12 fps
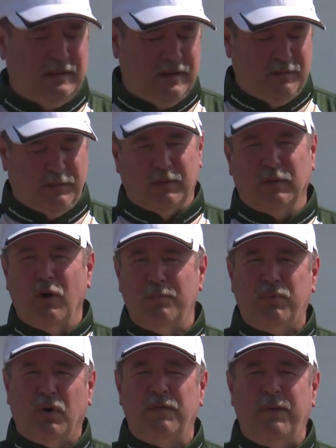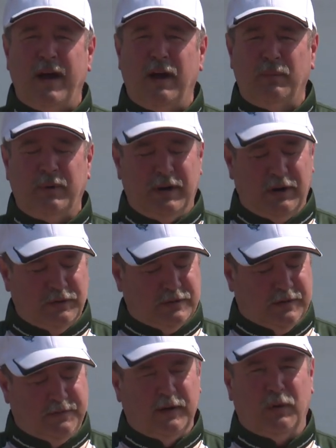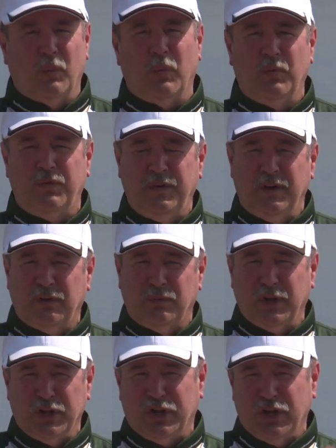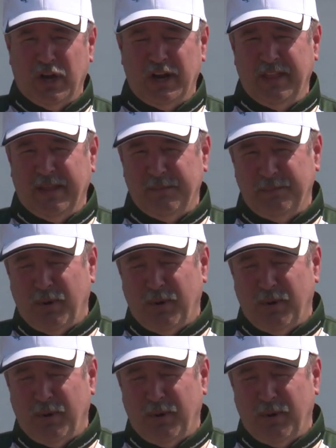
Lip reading: they're the low profile reels. They feel really good in the